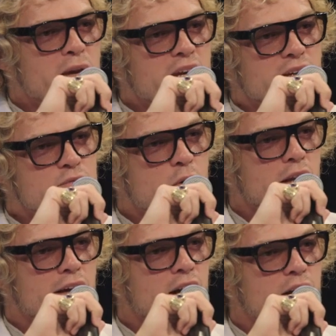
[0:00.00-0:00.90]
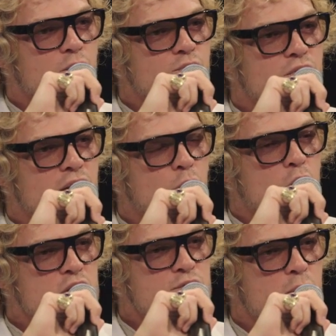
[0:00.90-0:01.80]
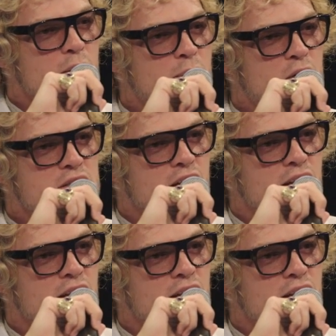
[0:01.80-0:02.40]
me as well. I kind of, it works for me because